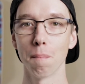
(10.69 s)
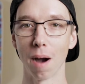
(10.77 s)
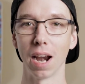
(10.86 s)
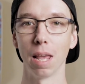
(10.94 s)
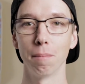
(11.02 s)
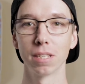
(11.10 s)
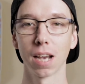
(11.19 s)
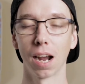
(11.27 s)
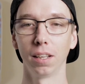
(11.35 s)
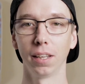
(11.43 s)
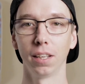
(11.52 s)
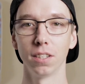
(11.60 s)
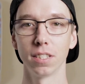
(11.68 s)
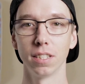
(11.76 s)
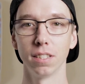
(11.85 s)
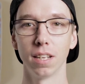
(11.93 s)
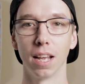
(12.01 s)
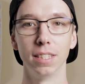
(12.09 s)
My name is Kyle
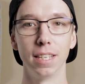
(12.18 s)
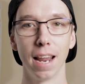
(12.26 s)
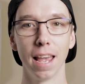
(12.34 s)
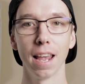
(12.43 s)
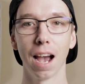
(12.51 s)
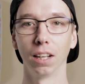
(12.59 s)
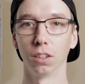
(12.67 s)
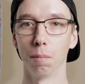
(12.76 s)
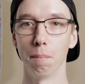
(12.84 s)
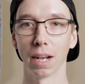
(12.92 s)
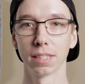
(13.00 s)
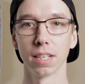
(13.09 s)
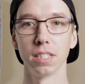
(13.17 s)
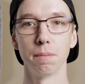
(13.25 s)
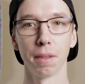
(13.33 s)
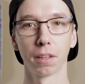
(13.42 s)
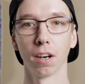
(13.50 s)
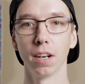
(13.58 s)
Anderson, and today I learned backside
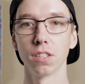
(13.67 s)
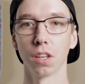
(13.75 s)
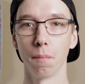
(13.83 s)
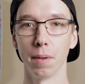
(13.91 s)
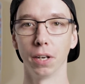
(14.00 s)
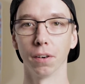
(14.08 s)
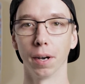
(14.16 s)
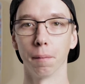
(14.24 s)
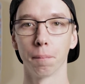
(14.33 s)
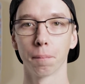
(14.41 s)
Smith grinds on the mini ramp.